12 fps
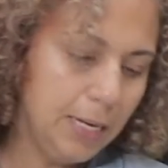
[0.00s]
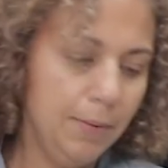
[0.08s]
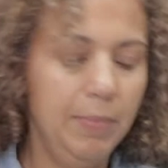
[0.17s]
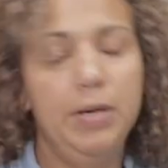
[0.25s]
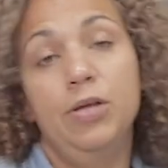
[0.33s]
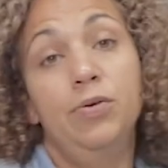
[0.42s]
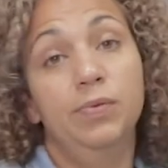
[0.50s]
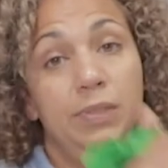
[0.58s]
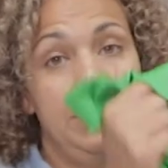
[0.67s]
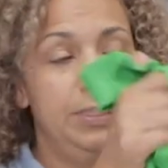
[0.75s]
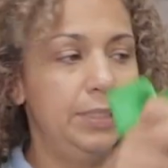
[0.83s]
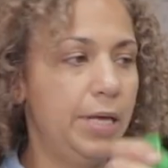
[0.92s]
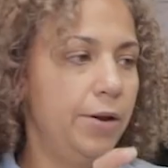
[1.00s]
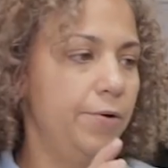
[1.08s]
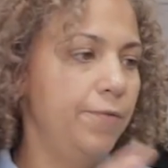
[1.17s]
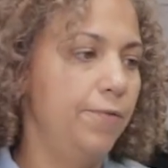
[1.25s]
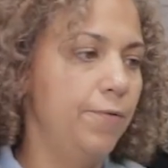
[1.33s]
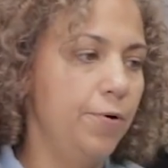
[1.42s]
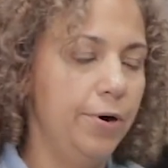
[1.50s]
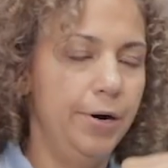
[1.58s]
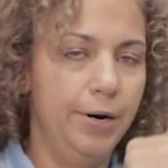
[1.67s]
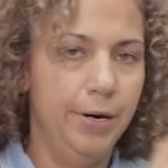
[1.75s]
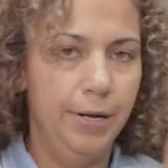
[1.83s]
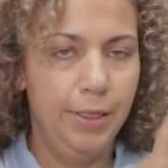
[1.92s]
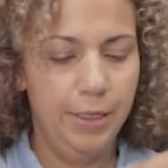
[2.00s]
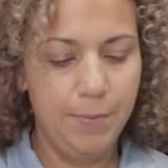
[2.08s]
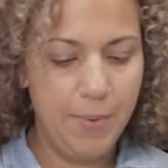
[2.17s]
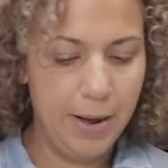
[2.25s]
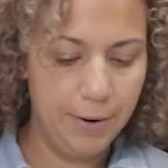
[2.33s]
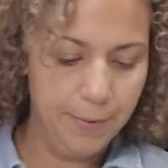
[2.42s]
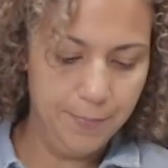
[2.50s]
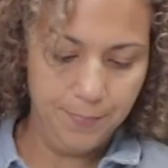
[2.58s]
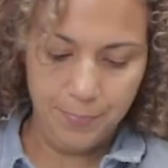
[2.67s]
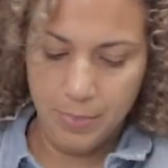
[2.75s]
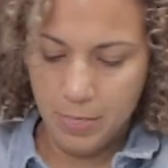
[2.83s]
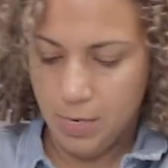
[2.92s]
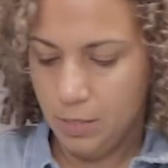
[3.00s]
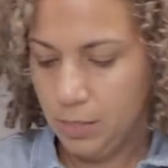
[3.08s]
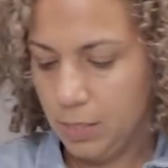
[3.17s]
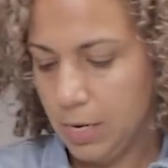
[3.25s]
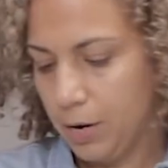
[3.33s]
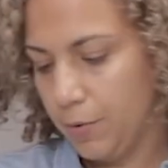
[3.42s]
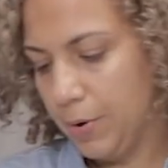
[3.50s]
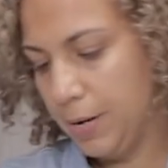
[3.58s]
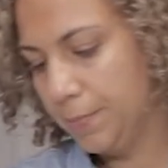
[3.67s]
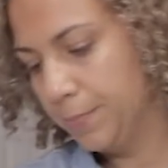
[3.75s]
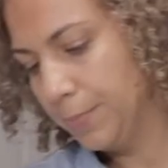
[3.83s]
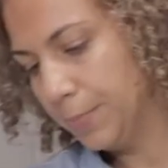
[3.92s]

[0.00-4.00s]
I'm gonna use this later for the bottom to decorate.